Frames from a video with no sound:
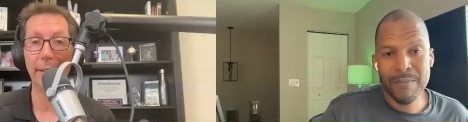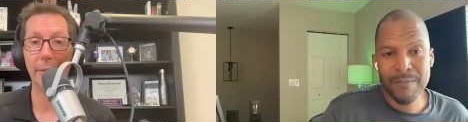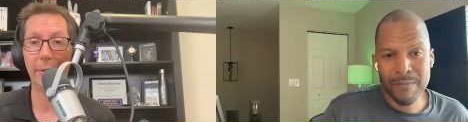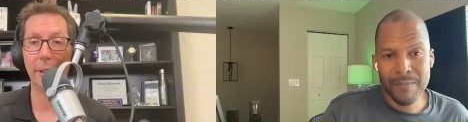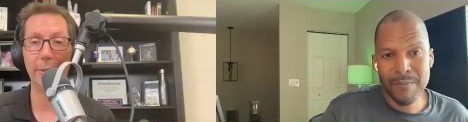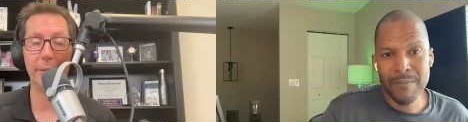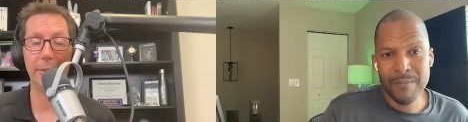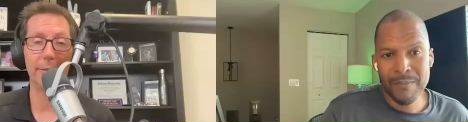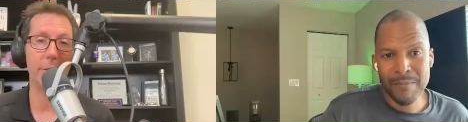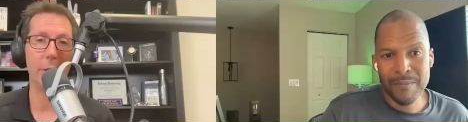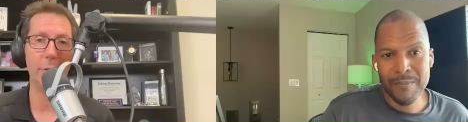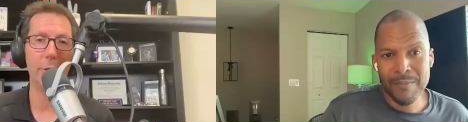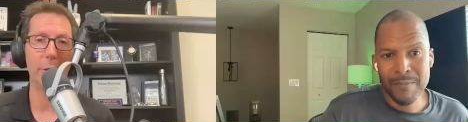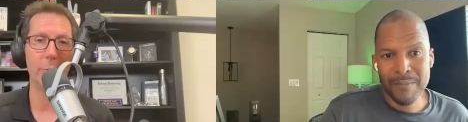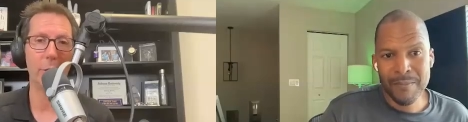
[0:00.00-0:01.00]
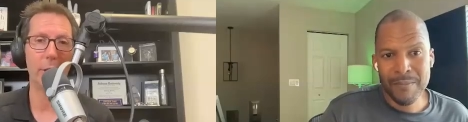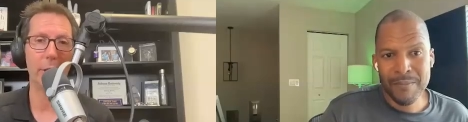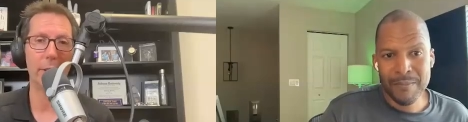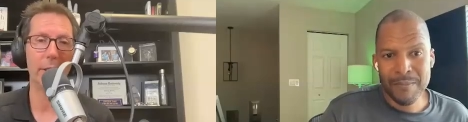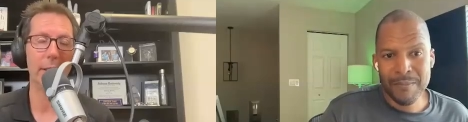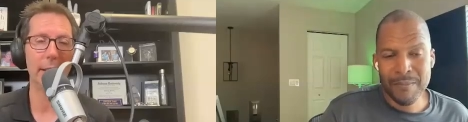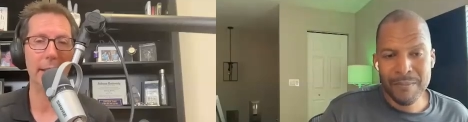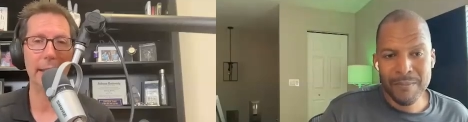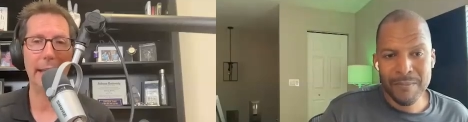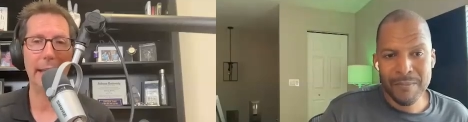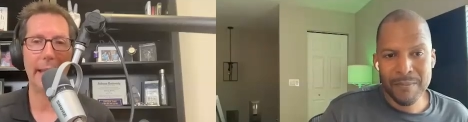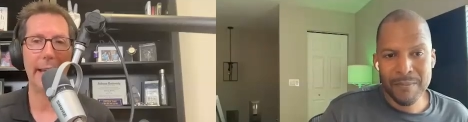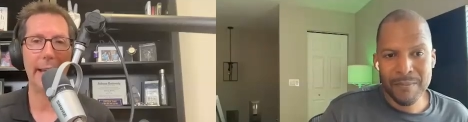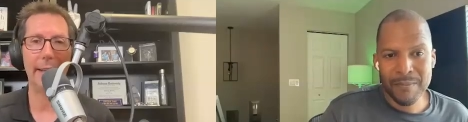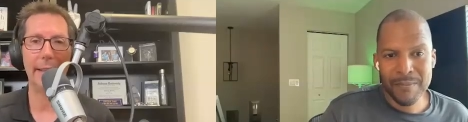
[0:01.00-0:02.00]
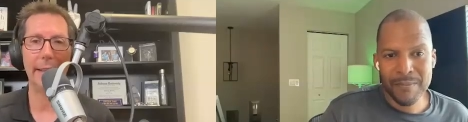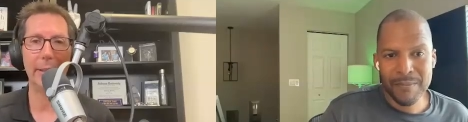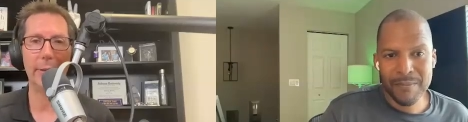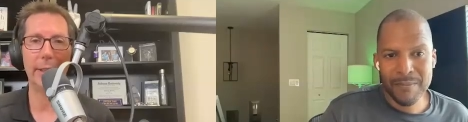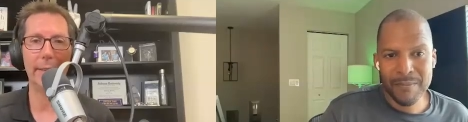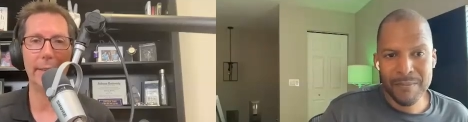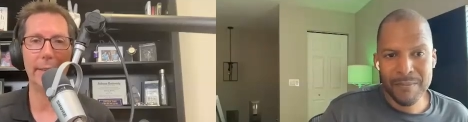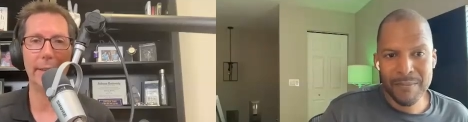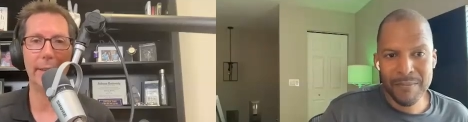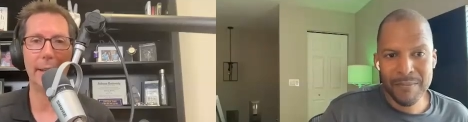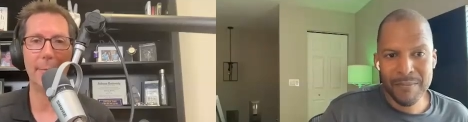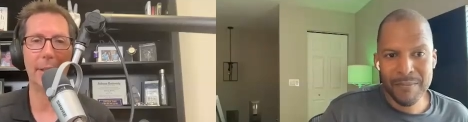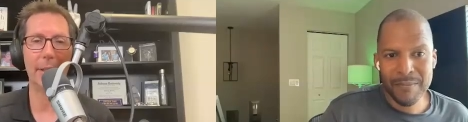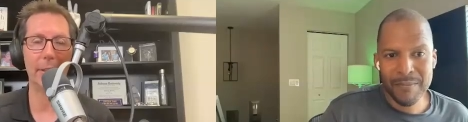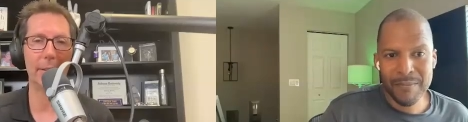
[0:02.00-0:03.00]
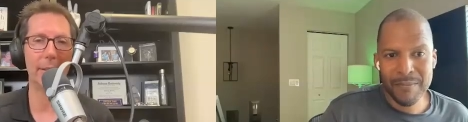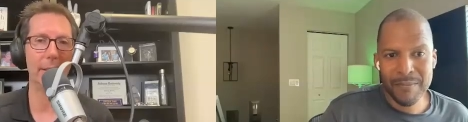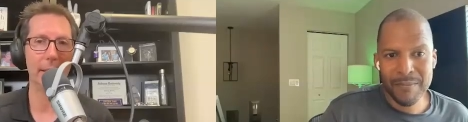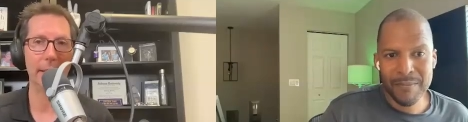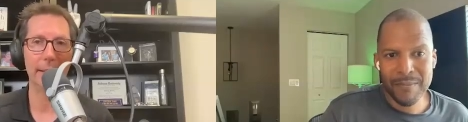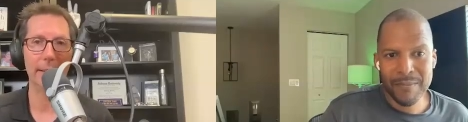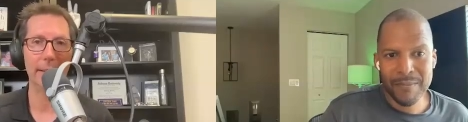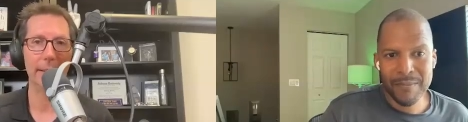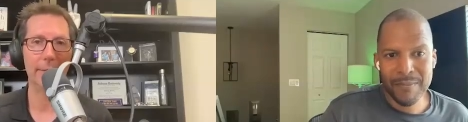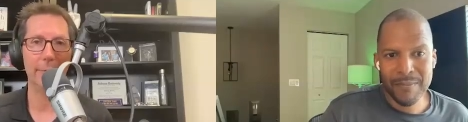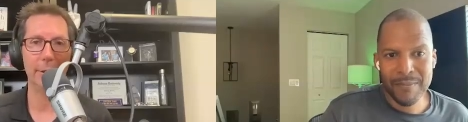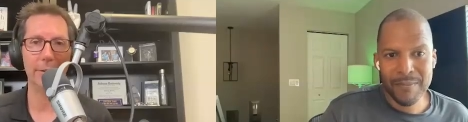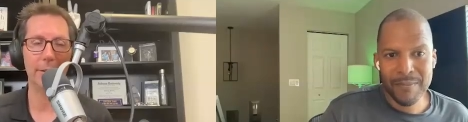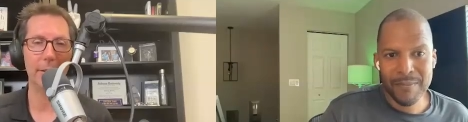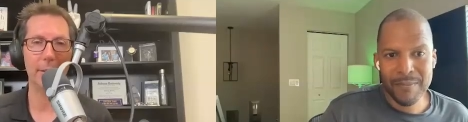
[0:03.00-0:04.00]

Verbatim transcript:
Speaker 1: Just show us your work and you'll get there. I mean, Kirk, was,